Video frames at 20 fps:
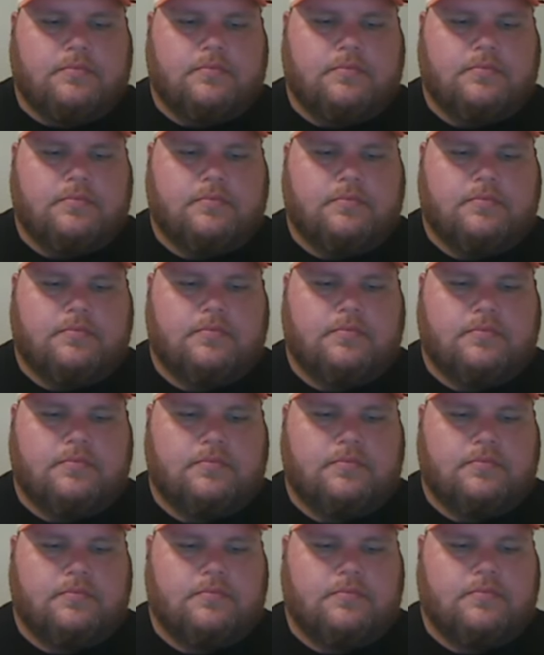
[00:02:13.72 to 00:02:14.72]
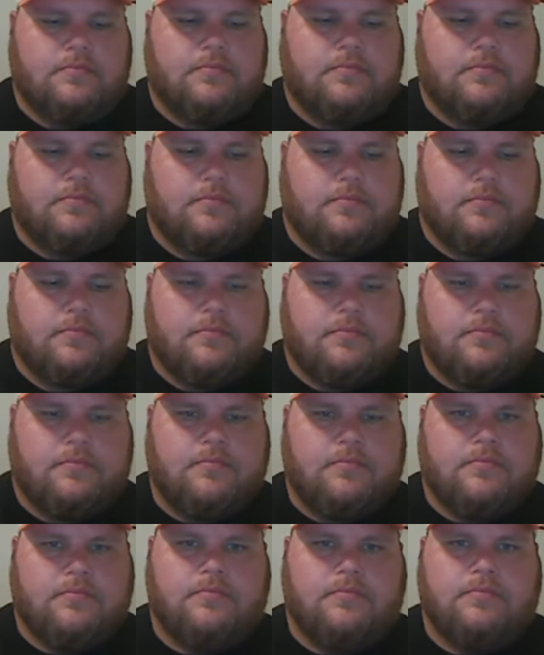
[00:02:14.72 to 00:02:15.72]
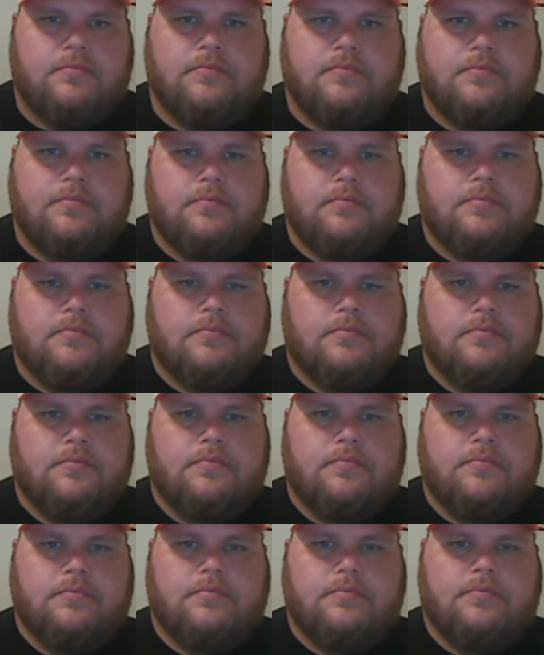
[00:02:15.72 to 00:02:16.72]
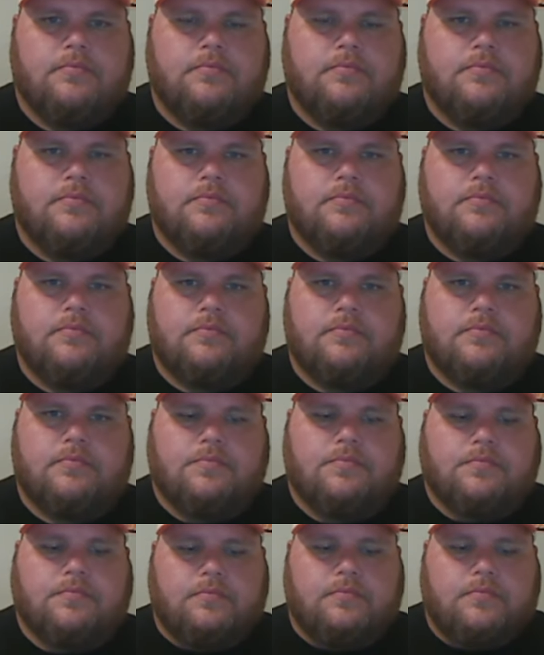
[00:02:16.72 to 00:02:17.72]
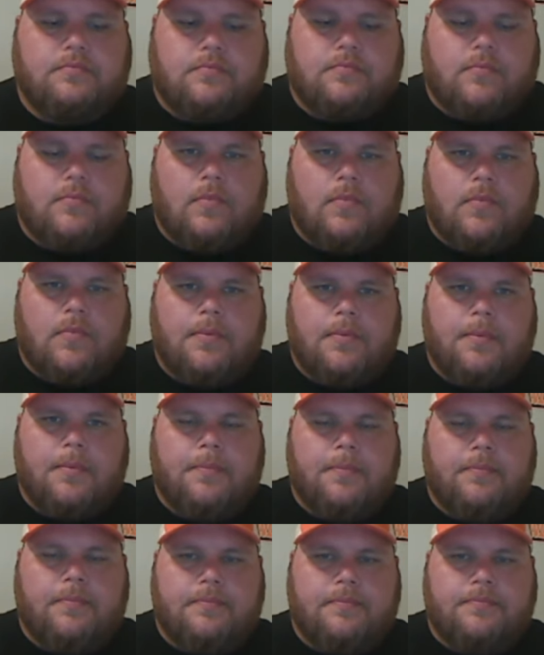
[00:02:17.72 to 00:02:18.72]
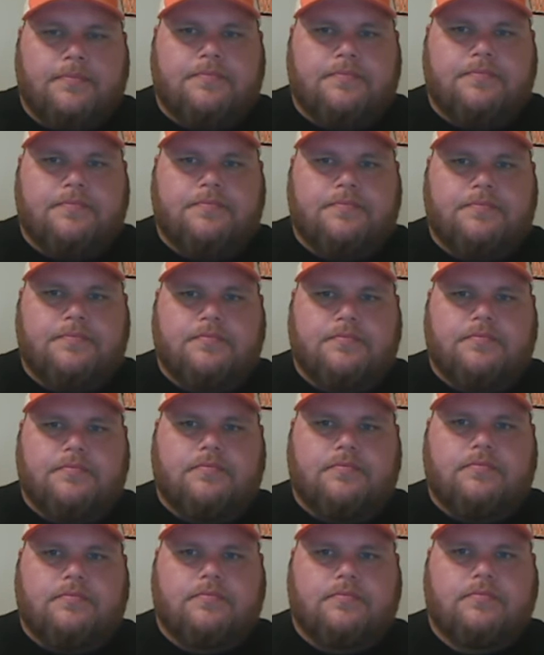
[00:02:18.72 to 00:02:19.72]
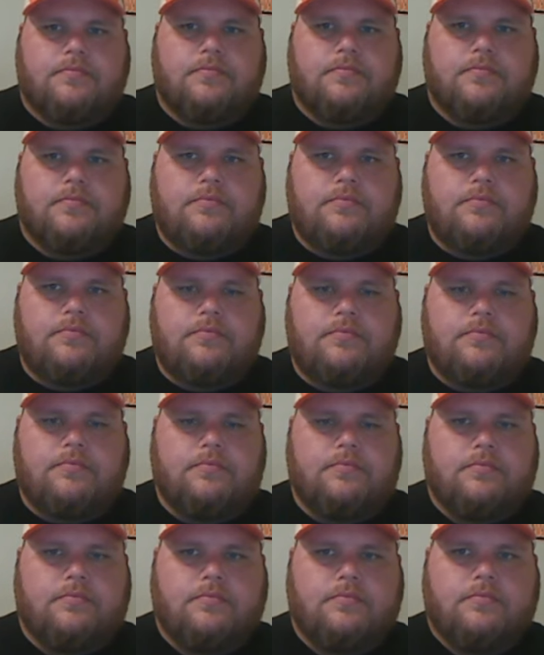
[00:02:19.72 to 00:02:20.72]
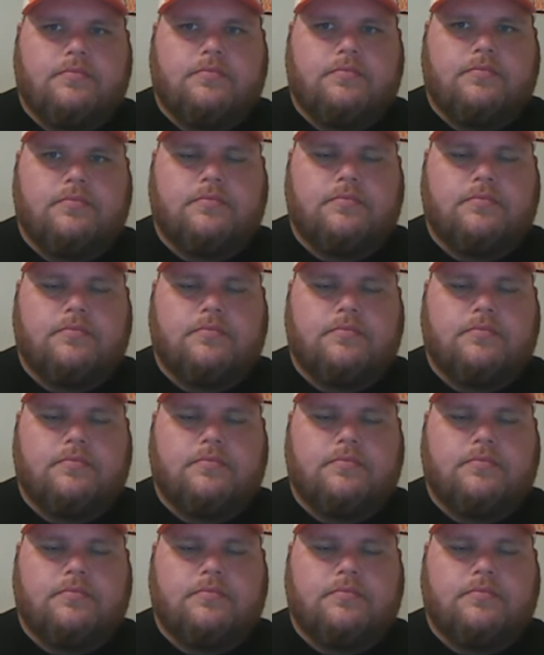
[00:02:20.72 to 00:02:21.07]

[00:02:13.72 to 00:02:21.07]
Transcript: [no speech]